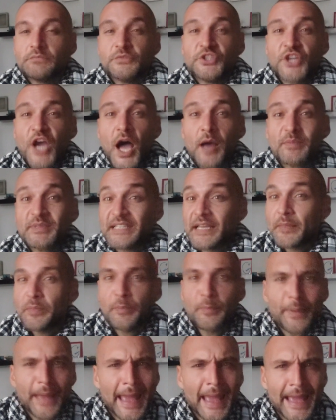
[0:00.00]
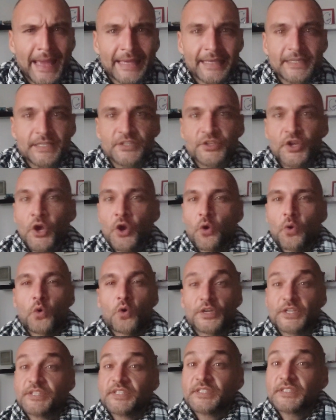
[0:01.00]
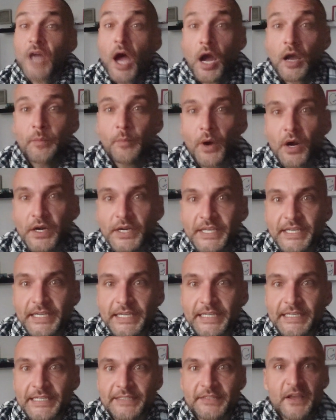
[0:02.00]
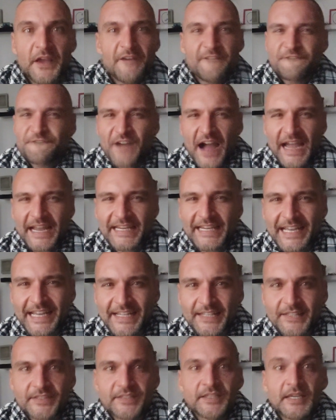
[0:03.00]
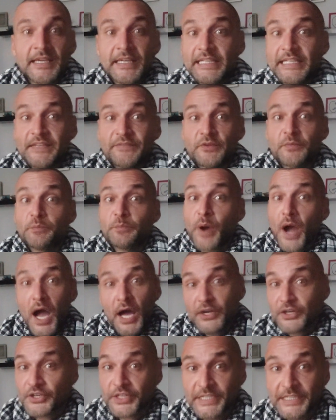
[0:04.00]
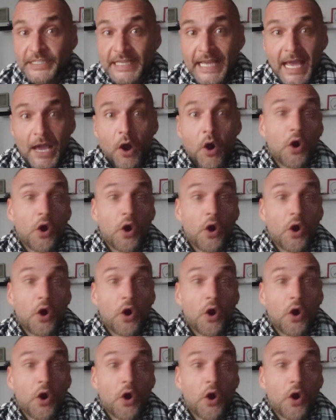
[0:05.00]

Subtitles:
jobs at banks or the stock market, finance, even pottery,